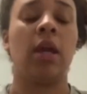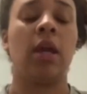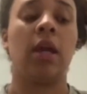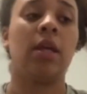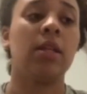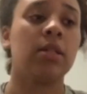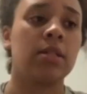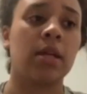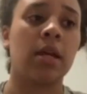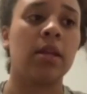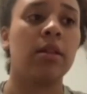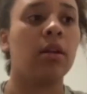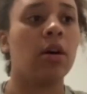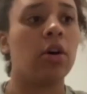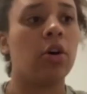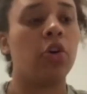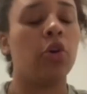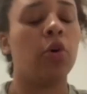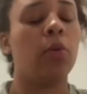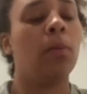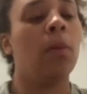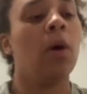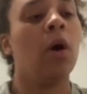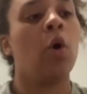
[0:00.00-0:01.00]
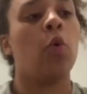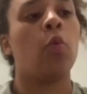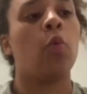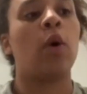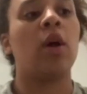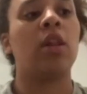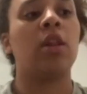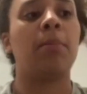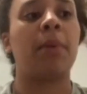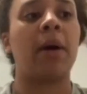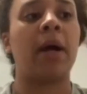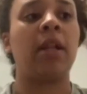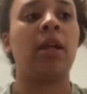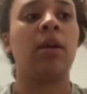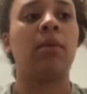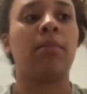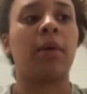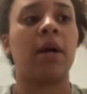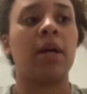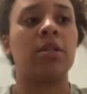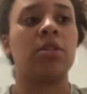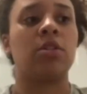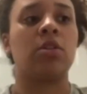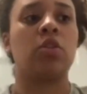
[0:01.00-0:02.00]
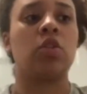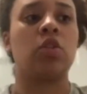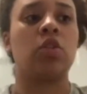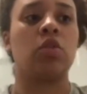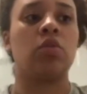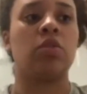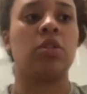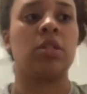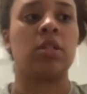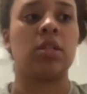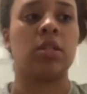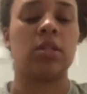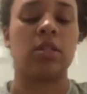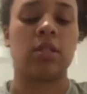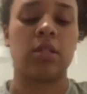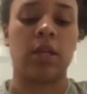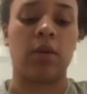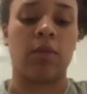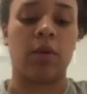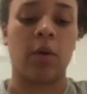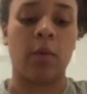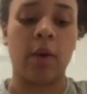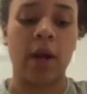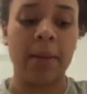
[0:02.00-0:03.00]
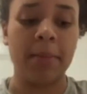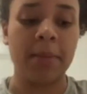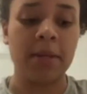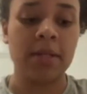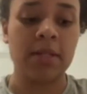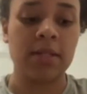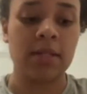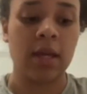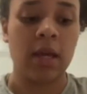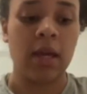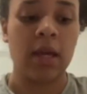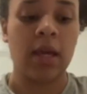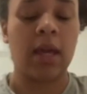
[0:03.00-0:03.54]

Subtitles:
inside the home while abiding by social distancing requirements,